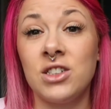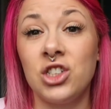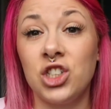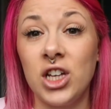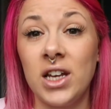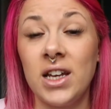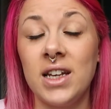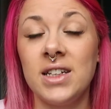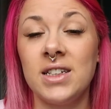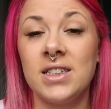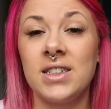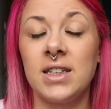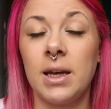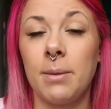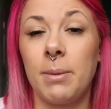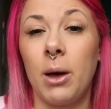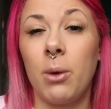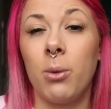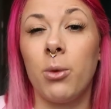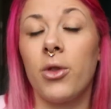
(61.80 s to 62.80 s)
shitless,
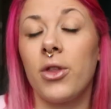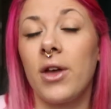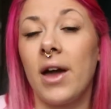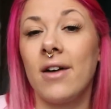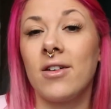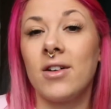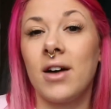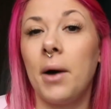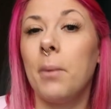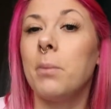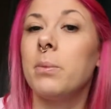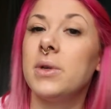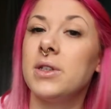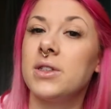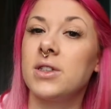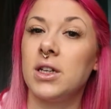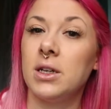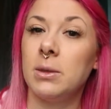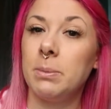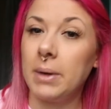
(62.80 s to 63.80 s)
about what the outcome
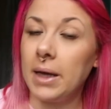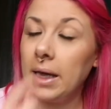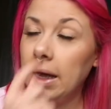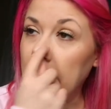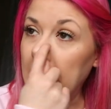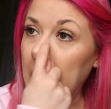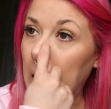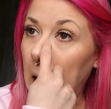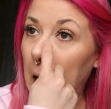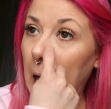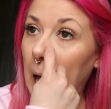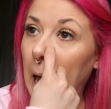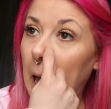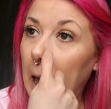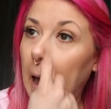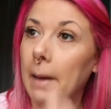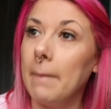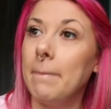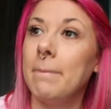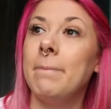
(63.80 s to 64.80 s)
is going to be
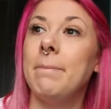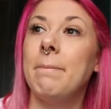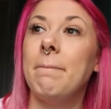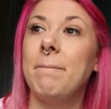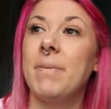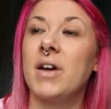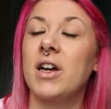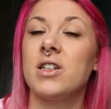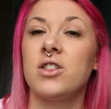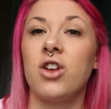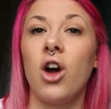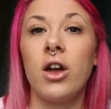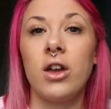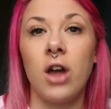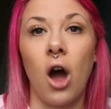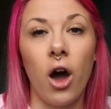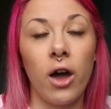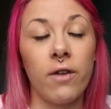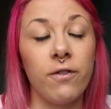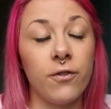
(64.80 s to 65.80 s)
um, because
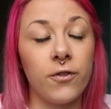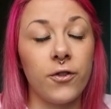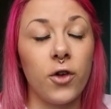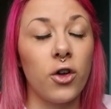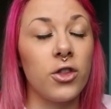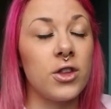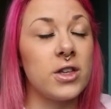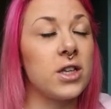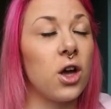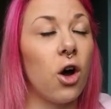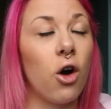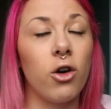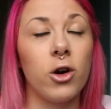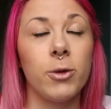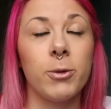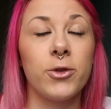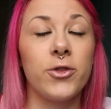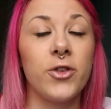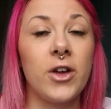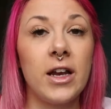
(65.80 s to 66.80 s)
I, I've got this
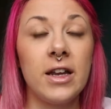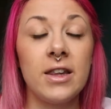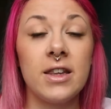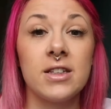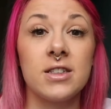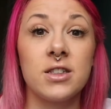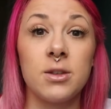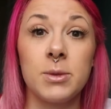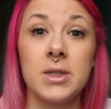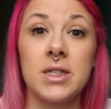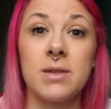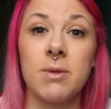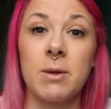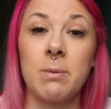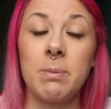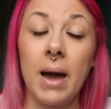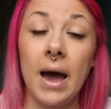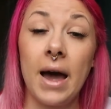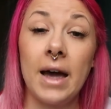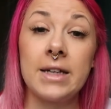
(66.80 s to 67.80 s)
horrible feeling that it's going to be
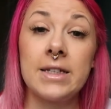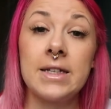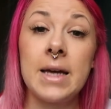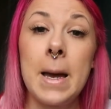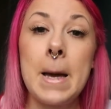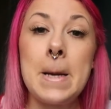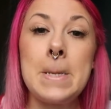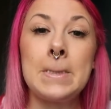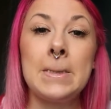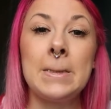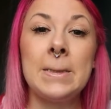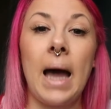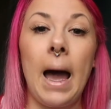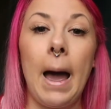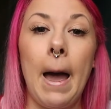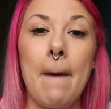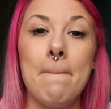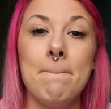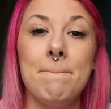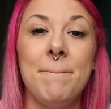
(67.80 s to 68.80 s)
something bad.
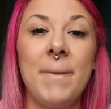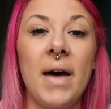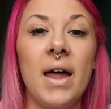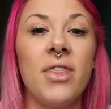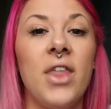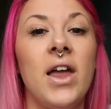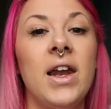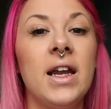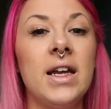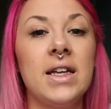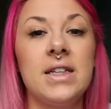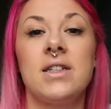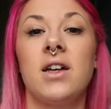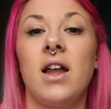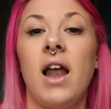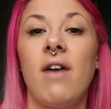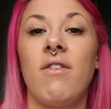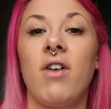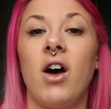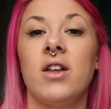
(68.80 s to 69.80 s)
Um, but then at least
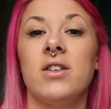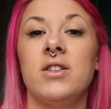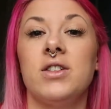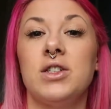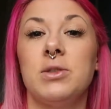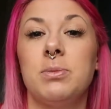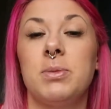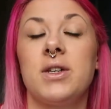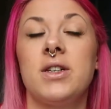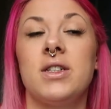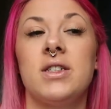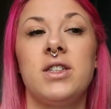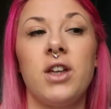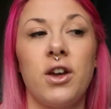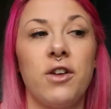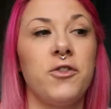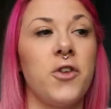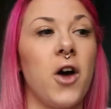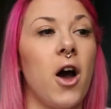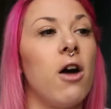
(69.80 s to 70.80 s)
I'll have answers because
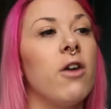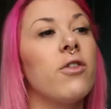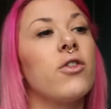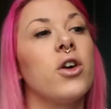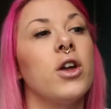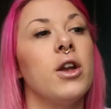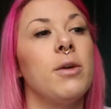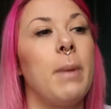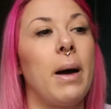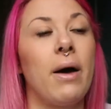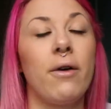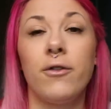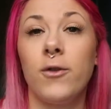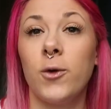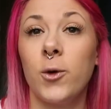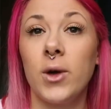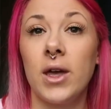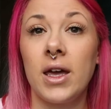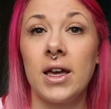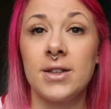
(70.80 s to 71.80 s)
so far I've gone about
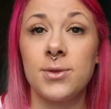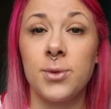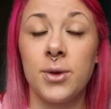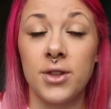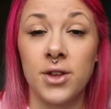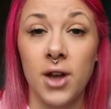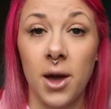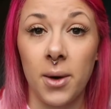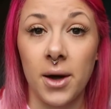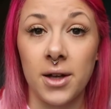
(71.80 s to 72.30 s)
four years with no